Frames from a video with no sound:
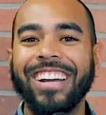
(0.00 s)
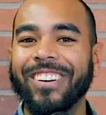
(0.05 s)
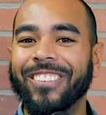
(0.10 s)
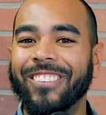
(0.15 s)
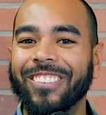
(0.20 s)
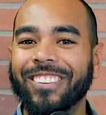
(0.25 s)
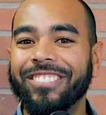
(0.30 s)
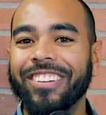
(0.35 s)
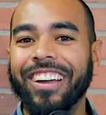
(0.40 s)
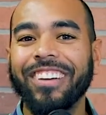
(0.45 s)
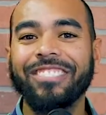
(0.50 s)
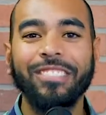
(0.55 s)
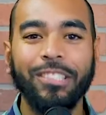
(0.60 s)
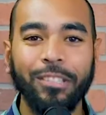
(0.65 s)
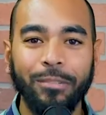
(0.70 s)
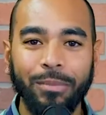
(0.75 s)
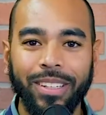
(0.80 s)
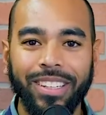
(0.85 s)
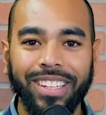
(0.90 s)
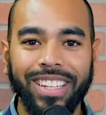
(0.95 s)
What if I have
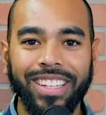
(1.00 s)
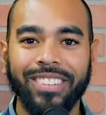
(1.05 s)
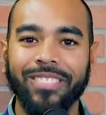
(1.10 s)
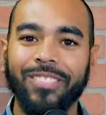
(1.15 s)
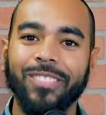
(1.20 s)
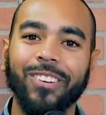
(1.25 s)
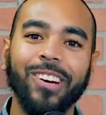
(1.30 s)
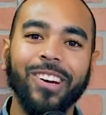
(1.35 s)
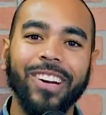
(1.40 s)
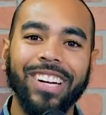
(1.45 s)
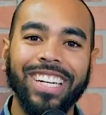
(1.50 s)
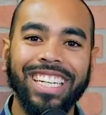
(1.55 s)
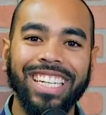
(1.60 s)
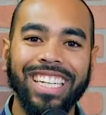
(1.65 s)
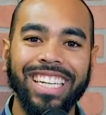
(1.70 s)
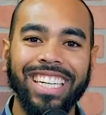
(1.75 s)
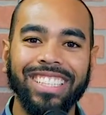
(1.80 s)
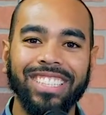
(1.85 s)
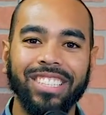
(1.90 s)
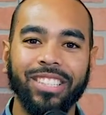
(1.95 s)
2 million? What do I need
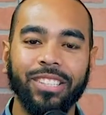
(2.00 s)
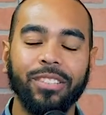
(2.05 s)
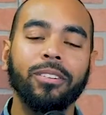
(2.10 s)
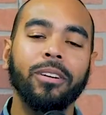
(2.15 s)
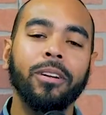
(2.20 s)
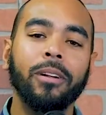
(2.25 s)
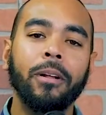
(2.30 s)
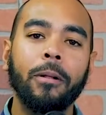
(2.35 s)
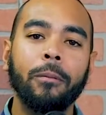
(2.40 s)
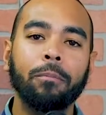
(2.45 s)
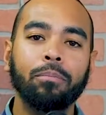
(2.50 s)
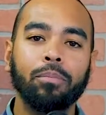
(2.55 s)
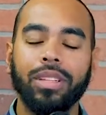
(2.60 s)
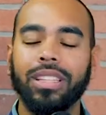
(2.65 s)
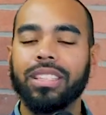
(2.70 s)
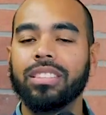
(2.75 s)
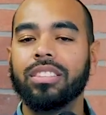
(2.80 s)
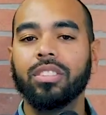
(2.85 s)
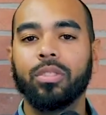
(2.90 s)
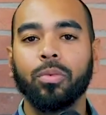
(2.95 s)
to get to?
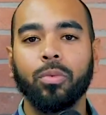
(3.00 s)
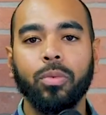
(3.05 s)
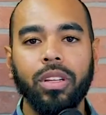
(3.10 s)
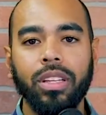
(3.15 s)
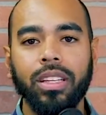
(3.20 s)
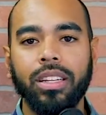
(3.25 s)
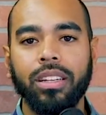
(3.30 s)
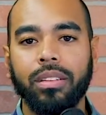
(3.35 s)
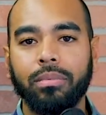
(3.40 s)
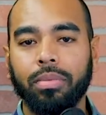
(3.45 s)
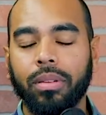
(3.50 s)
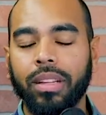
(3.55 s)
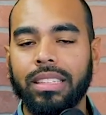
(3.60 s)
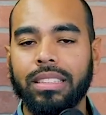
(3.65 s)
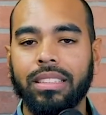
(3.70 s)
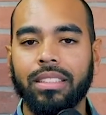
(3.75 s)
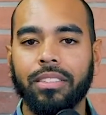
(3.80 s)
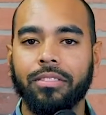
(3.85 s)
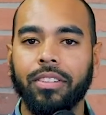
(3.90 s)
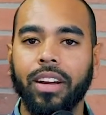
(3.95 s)
But this is a really good
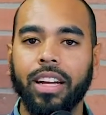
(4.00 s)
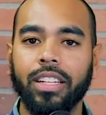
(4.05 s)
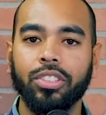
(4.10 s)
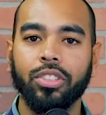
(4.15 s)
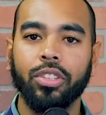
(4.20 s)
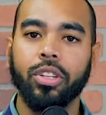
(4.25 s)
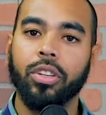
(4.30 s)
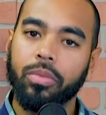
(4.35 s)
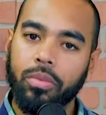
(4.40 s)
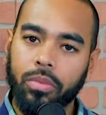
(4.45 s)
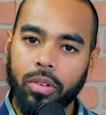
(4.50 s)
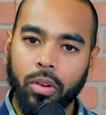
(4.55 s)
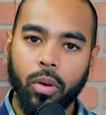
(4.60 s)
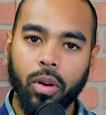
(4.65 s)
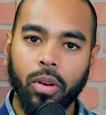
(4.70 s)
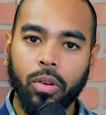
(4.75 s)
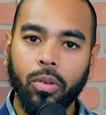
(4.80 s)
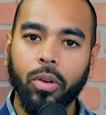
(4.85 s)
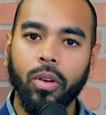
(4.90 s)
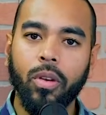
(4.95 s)
place to find your
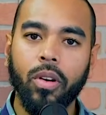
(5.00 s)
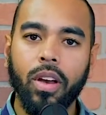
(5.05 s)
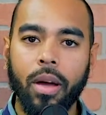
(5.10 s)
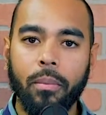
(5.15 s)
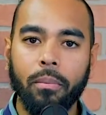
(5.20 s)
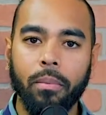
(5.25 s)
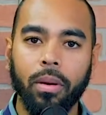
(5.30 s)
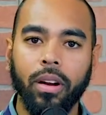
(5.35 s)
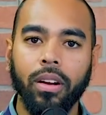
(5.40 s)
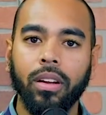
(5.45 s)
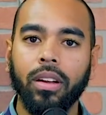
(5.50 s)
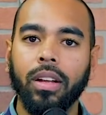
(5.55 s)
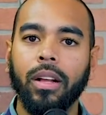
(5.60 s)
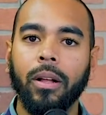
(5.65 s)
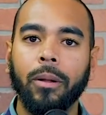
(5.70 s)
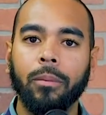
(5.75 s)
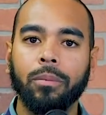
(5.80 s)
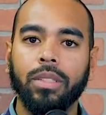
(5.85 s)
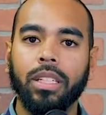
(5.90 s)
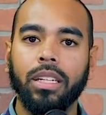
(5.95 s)
quote-unquote number
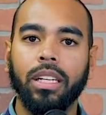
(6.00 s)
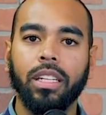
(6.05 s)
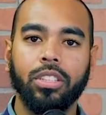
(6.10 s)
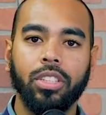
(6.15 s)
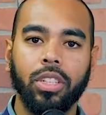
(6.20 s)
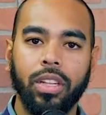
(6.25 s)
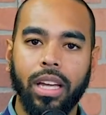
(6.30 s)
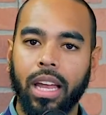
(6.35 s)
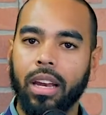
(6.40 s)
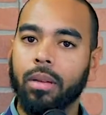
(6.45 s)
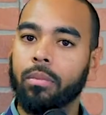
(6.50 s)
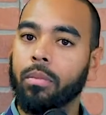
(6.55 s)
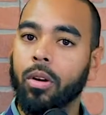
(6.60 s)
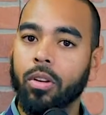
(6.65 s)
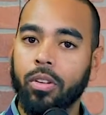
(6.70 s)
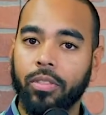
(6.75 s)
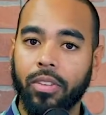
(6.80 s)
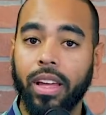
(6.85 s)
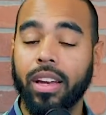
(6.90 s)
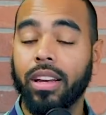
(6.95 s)
to get you kind of
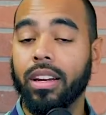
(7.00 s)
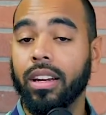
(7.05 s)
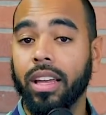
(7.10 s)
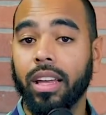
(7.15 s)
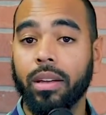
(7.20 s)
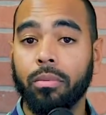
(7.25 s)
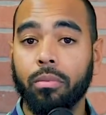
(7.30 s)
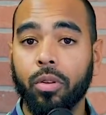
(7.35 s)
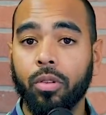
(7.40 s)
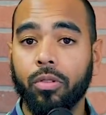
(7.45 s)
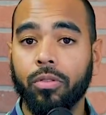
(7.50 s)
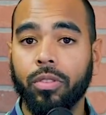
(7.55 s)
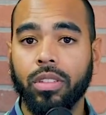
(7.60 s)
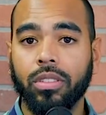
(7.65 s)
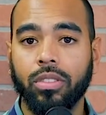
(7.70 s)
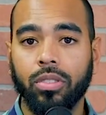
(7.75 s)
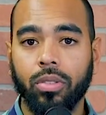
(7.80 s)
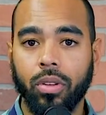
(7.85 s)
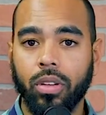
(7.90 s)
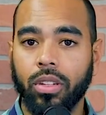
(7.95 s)
motivated and get moving
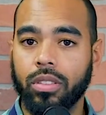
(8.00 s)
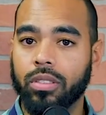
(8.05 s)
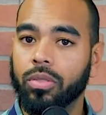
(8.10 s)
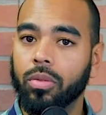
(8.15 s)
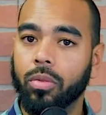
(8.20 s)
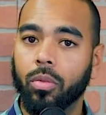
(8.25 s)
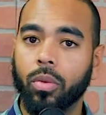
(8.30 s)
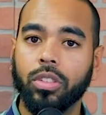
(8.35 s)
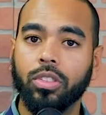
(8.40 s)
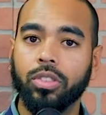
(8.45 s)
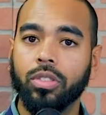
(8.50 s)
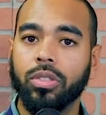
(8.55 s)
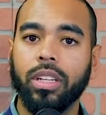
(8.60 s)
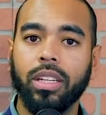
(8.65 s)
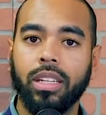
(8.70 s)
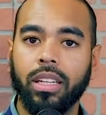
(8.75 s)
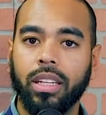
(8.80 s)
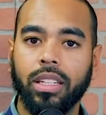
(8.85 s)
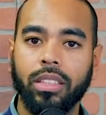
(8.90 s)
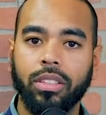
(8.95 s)
towards what you
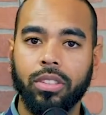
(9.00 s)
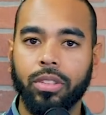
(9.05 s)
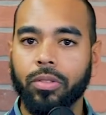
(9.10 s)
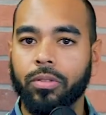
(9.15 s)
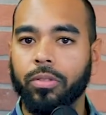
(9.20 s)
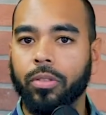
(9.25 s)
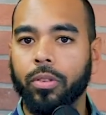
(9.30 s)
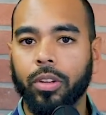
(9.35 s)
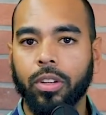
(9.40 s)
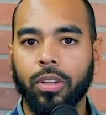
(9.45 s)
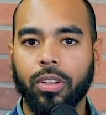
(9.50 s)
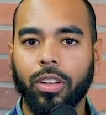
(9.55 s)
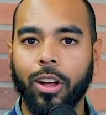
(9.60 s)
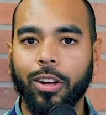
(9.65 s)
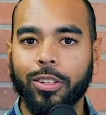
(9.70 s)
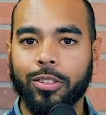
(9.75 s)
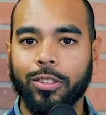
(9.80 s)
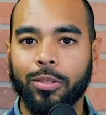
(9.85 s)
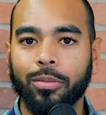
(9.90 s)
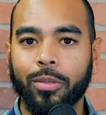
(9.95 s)
need to get to for your
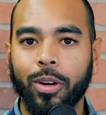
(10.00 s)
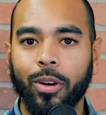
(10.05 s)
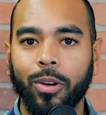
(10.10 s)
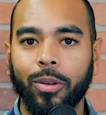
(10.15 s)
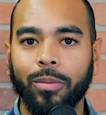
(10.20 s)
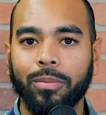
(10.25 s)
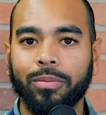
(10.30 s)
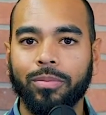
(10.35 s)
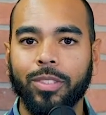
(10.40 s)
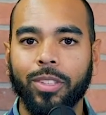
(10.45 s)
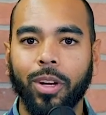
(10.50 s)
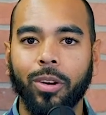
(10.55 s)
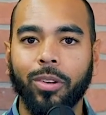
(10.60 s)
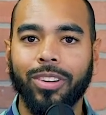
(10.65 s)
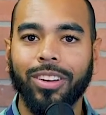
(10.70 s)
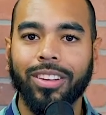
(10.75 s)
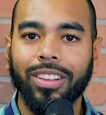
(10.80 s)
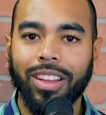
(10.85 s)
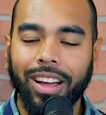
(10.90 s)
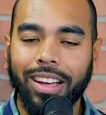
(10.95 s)
long-term goal. So
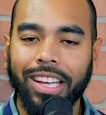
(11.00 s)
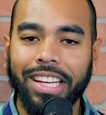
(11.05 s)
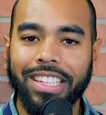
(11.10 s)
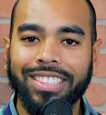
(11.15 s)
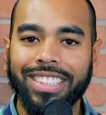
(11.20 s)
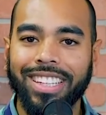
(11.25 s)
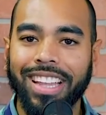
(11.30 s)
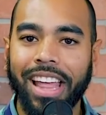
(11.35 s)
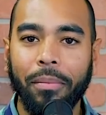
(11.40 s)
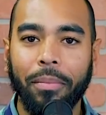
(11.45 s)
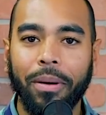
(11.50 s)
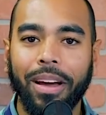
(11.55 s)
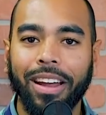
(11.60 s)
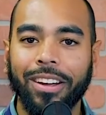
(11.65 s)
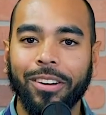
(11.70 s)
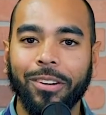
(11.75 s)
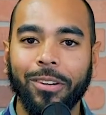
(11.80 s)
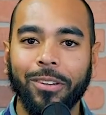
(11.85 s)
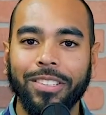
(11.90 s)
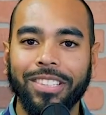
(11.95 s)
good luck getting to that pot
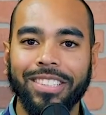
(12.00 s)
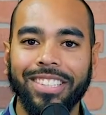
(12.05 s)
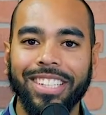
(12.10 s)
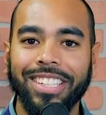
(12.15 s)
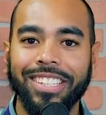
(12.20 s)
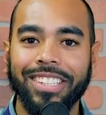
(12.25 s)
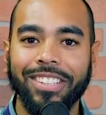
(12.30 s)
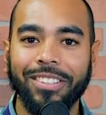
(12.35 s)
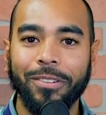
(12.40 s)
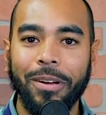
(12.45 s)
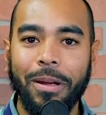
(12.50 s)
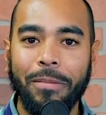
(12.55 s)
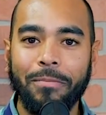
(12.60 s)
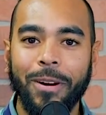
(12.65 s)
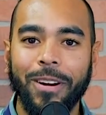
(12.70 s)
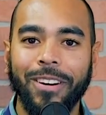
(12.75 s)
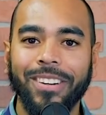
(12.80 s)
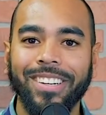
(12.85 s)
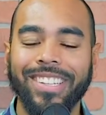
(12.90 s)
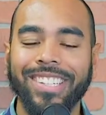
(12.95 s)
of gold at the end of the rainbow.